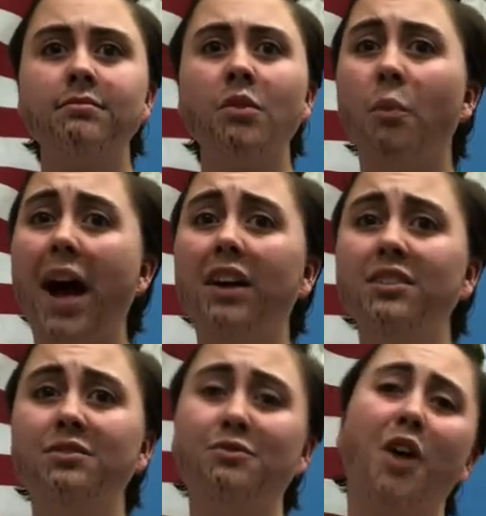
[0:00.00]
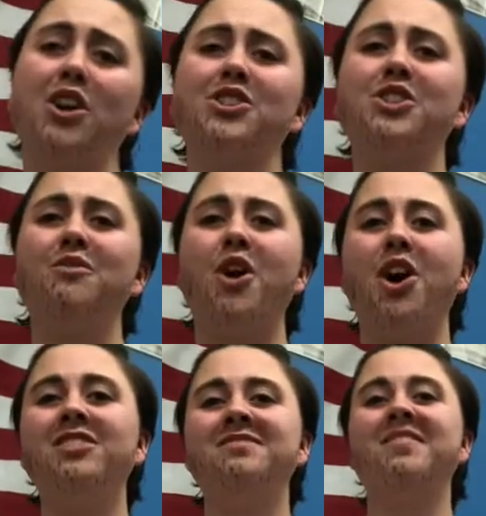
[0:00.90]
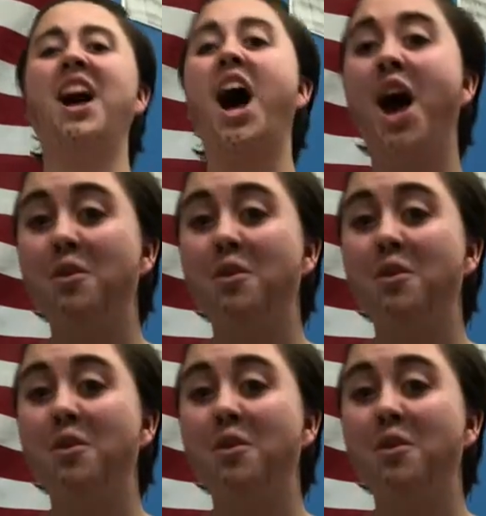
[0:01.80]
Well, first of all, I